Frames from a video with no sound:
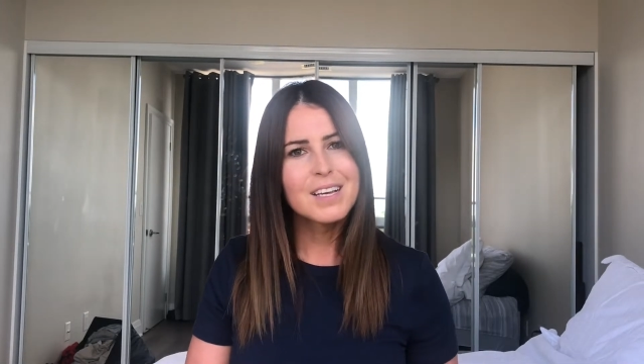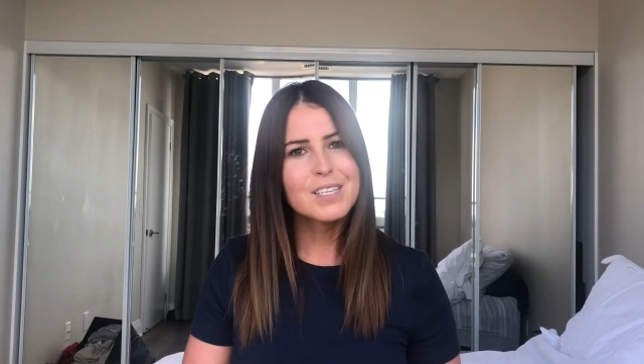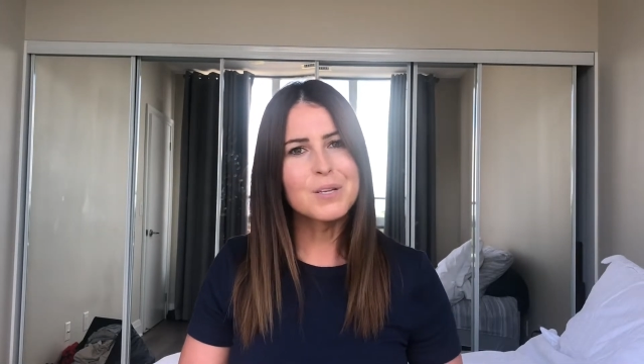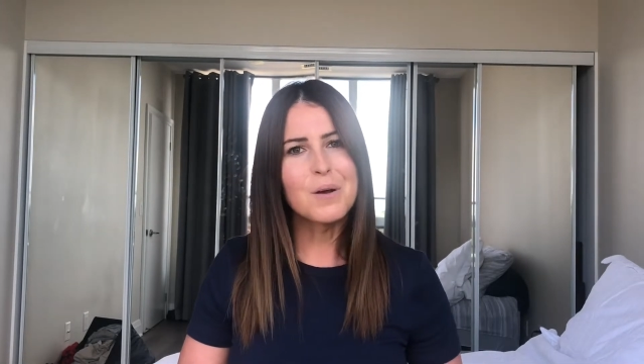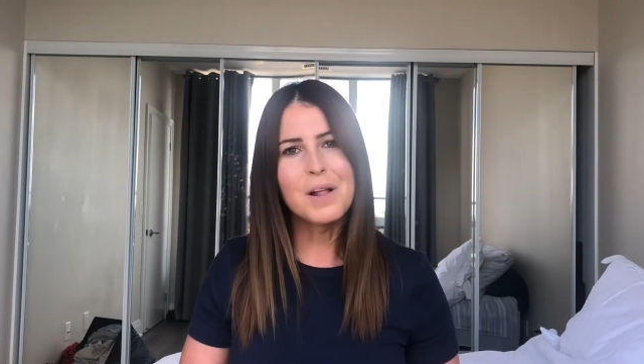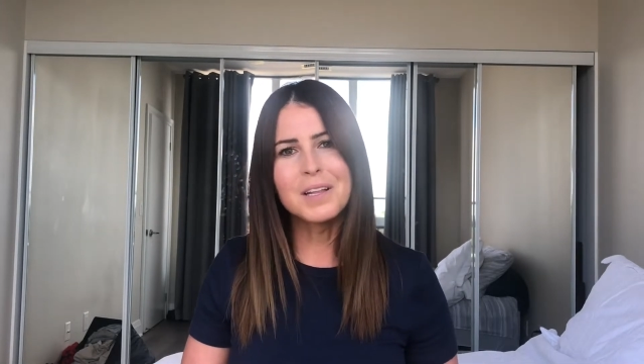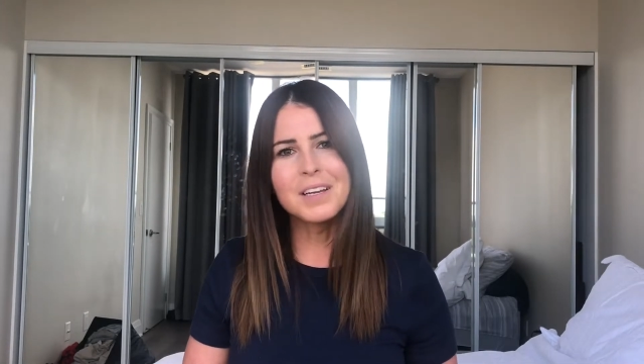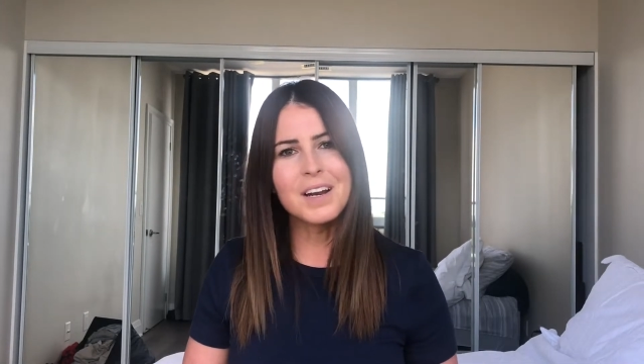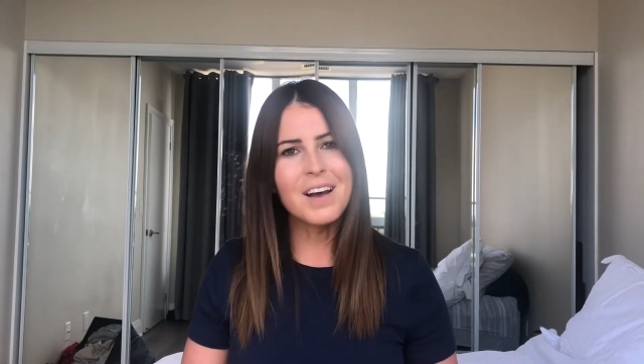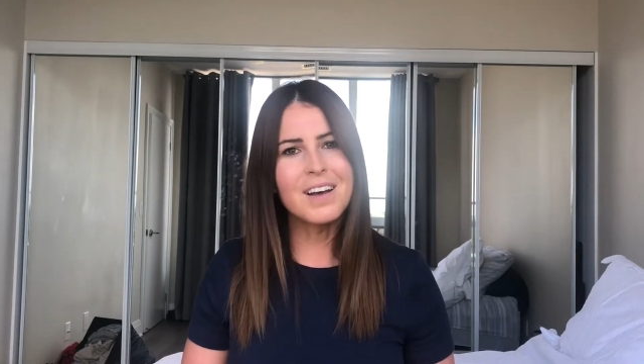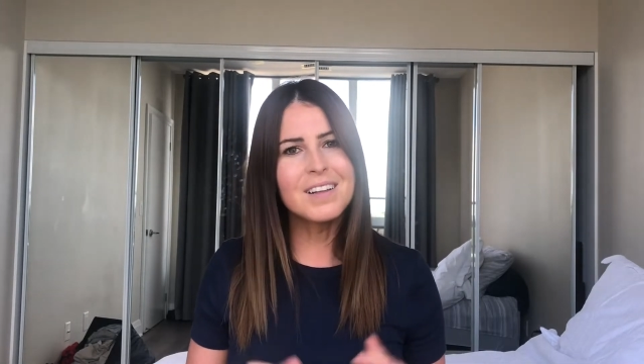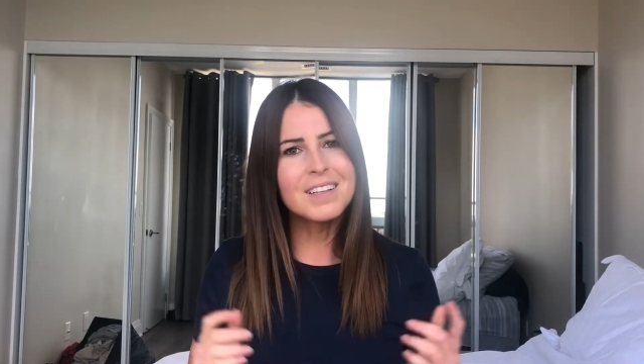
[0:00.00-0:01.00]
So all in
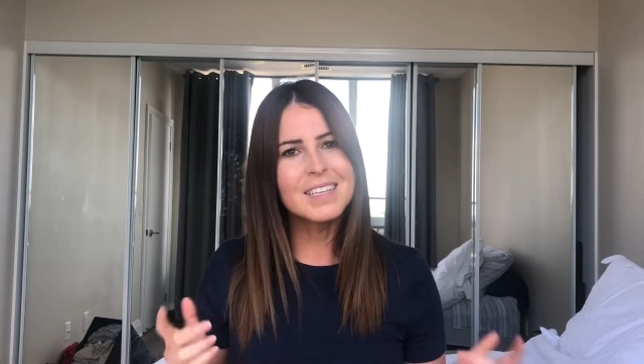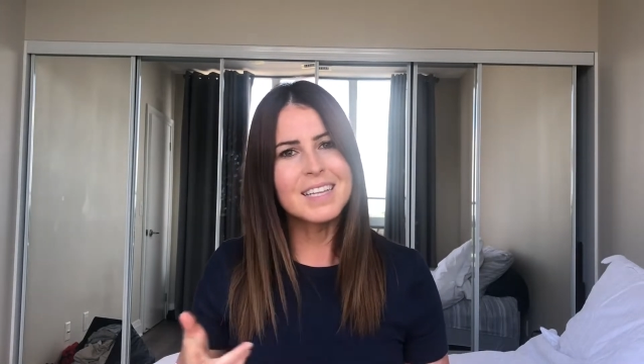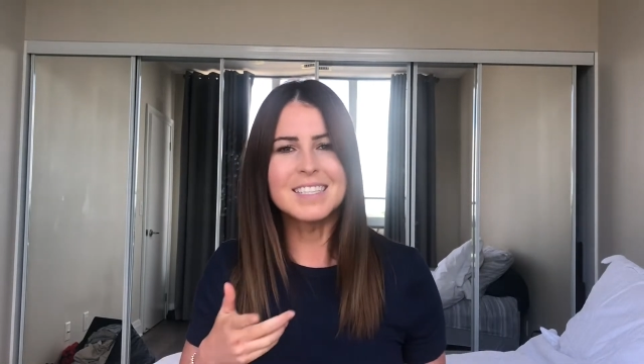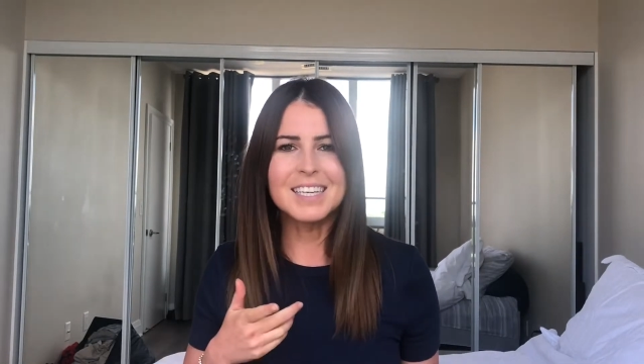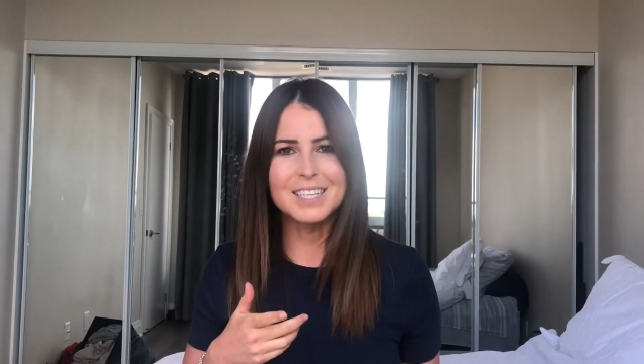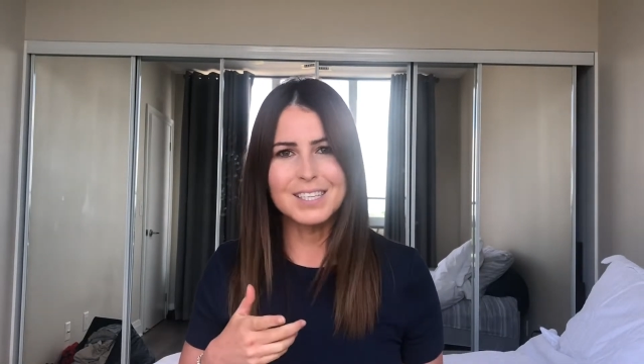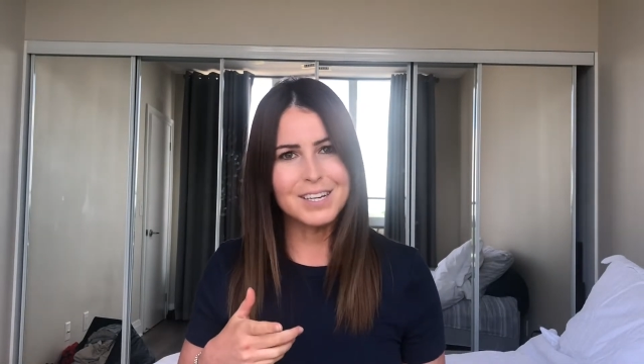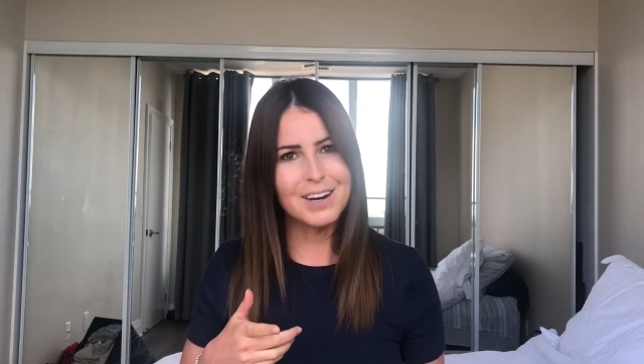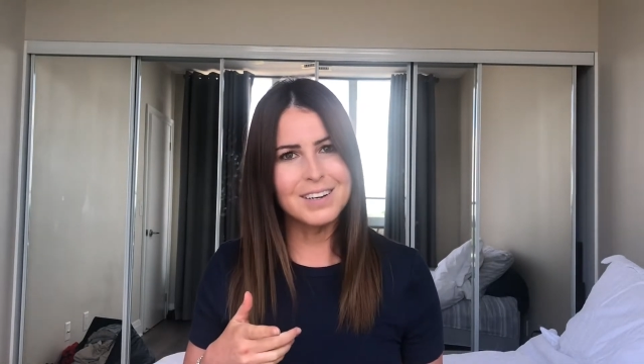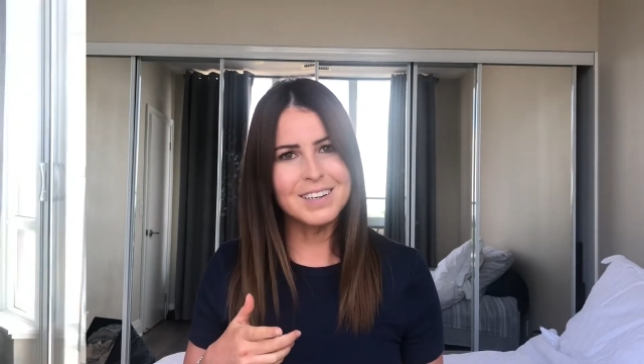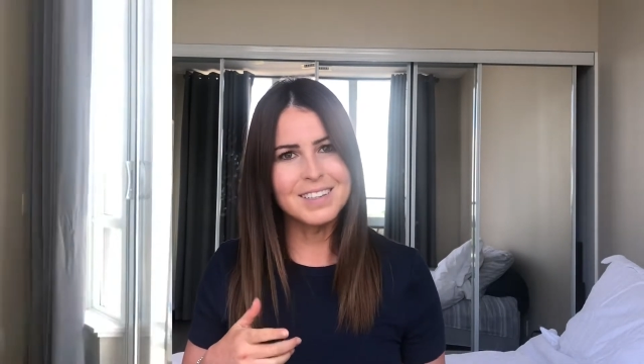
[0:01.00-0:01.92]
all, let's get started.